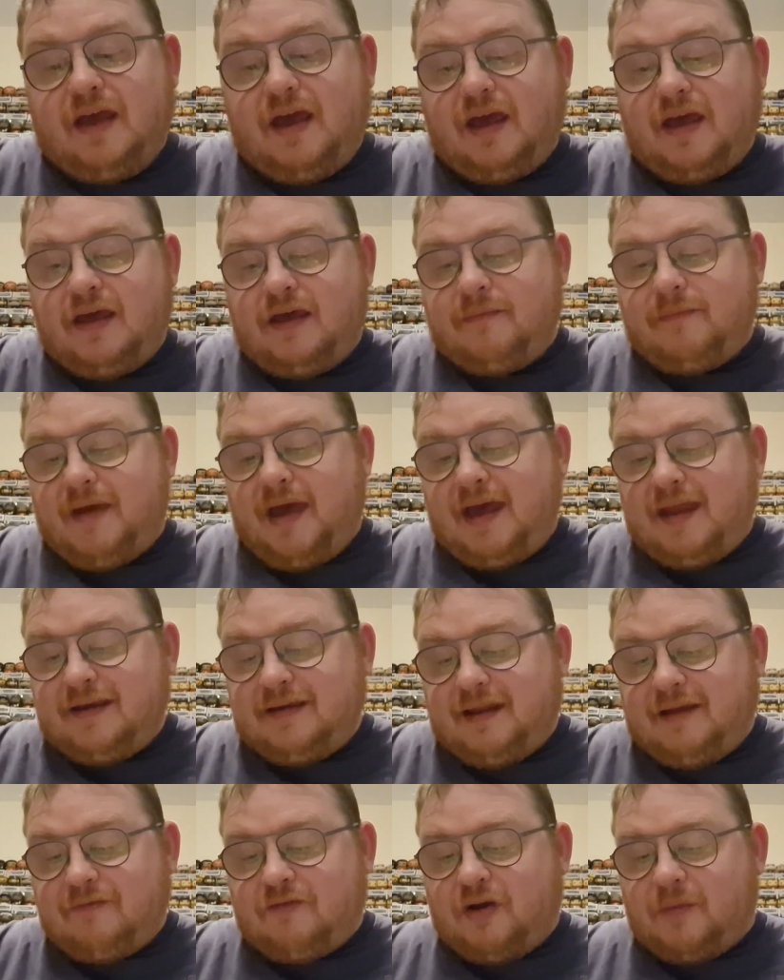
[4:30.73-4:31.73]

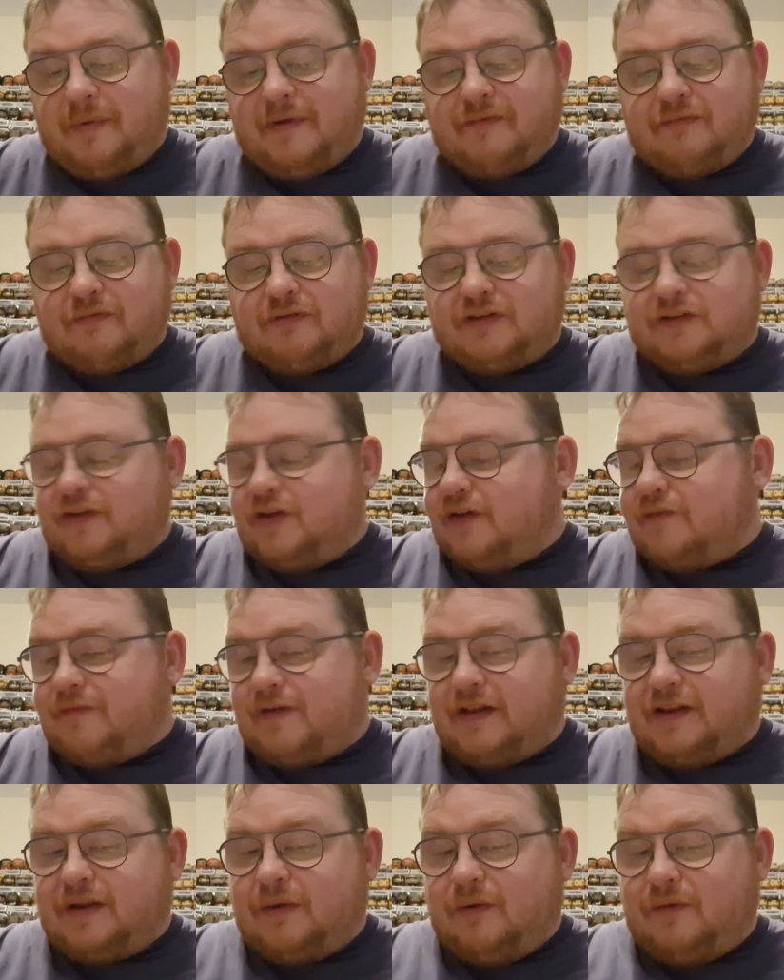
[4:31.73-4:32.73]
and I've got a bit of a return
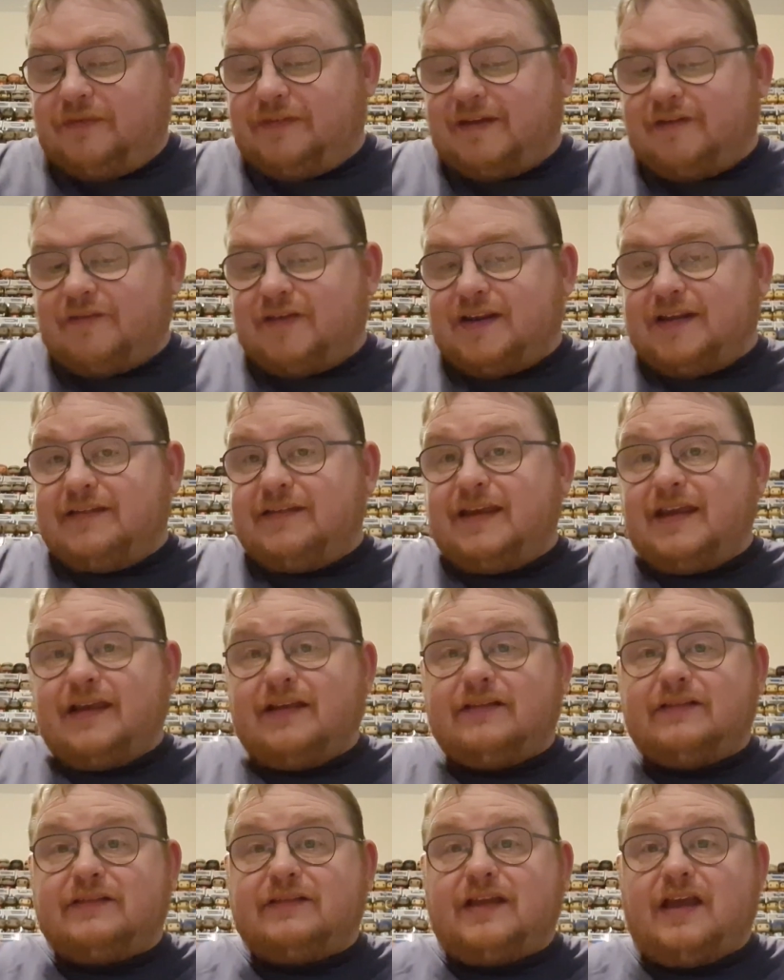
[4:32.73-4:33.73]
value of
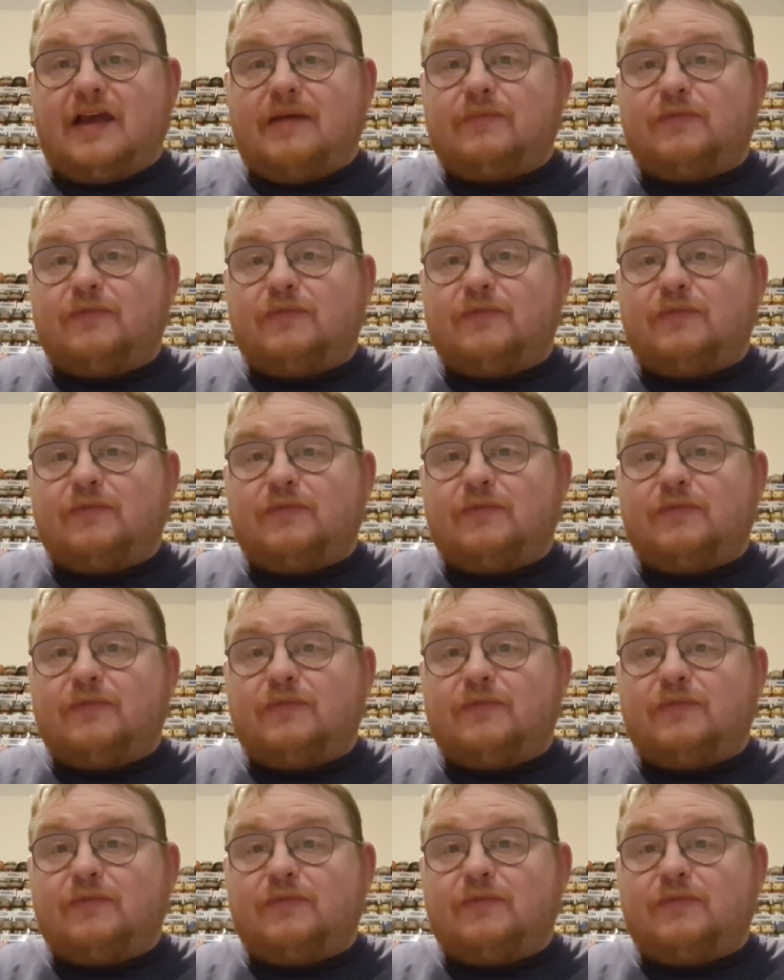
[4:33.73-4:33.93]
76,